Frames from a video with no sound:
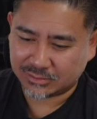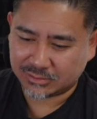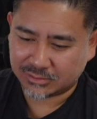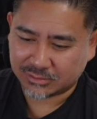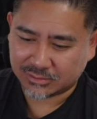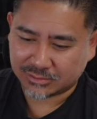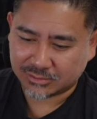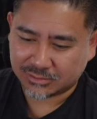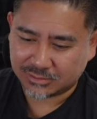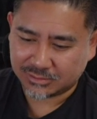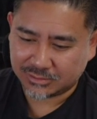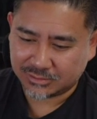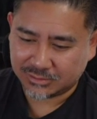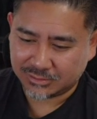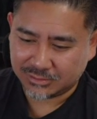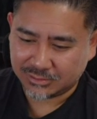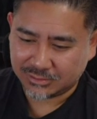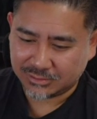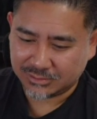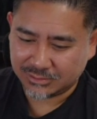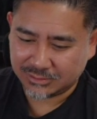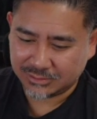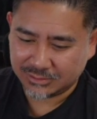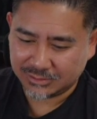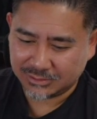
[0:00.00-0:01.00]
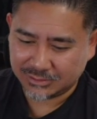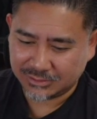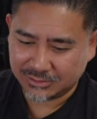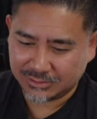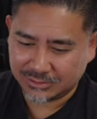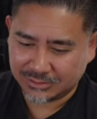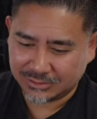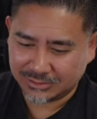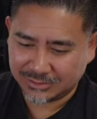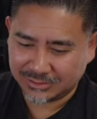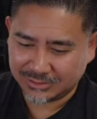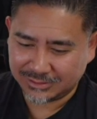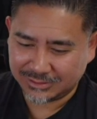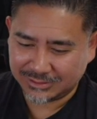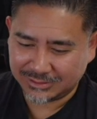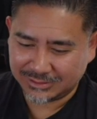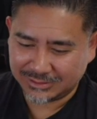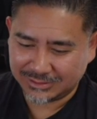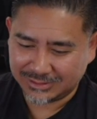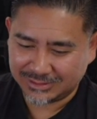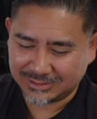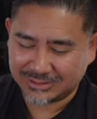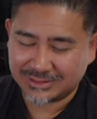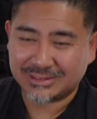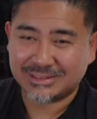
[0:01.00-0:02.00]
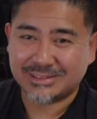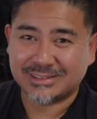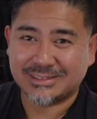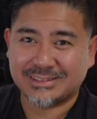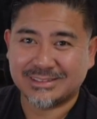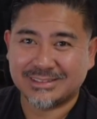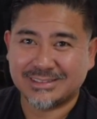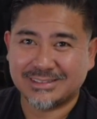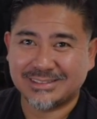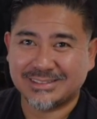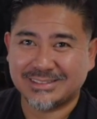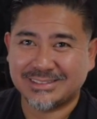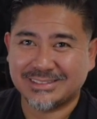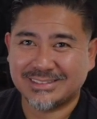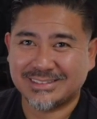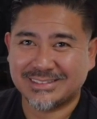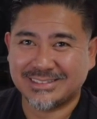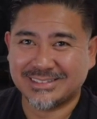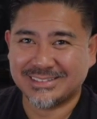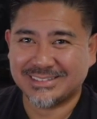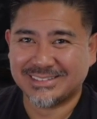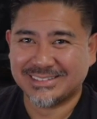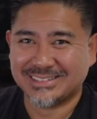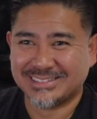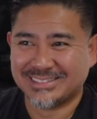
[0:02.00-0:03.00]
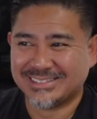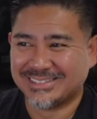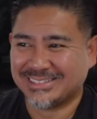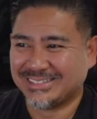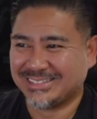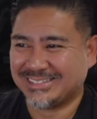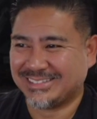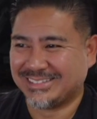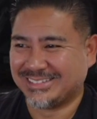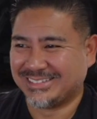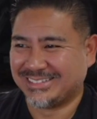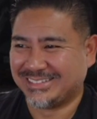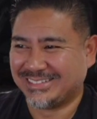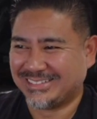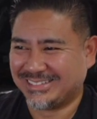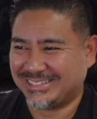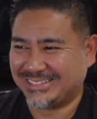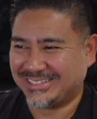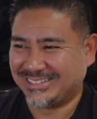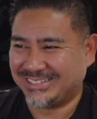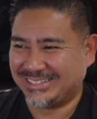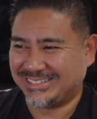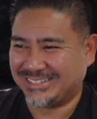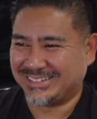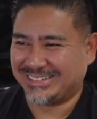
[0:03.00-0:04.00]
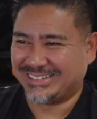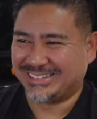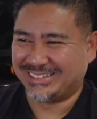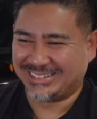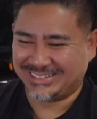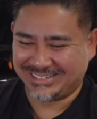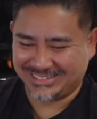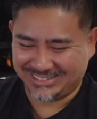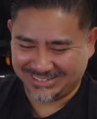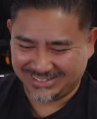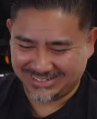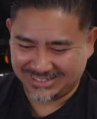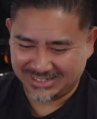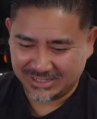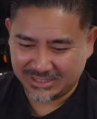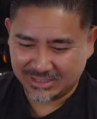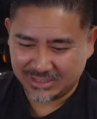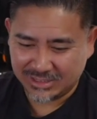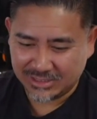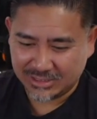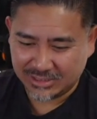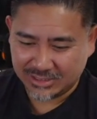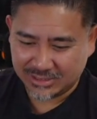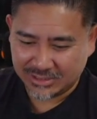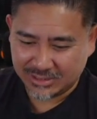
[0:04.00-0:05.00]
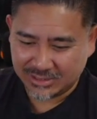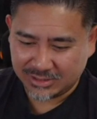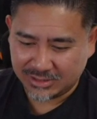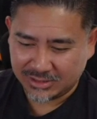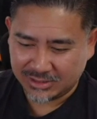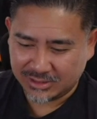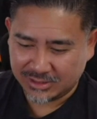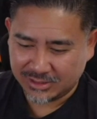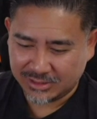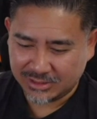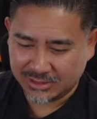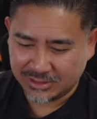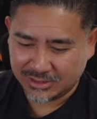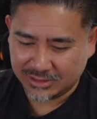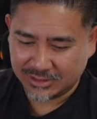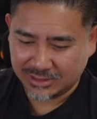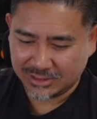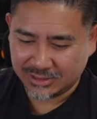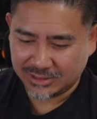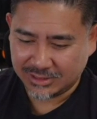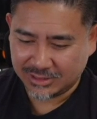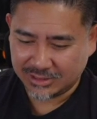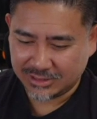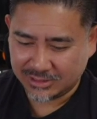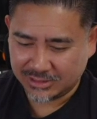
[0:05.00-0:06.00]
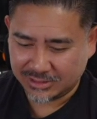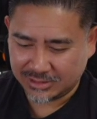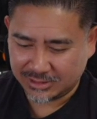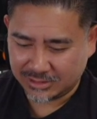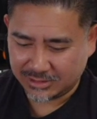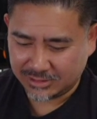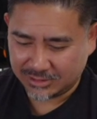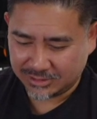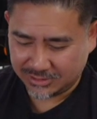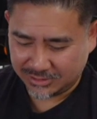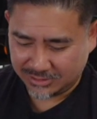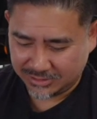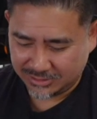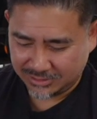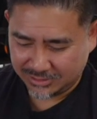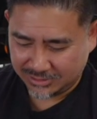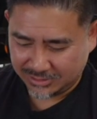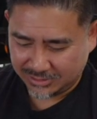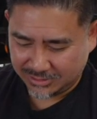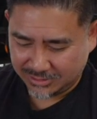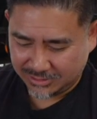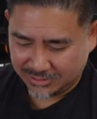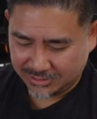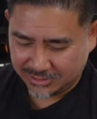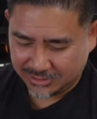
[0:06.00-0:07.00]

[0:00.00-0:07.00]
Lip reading: (not speaking)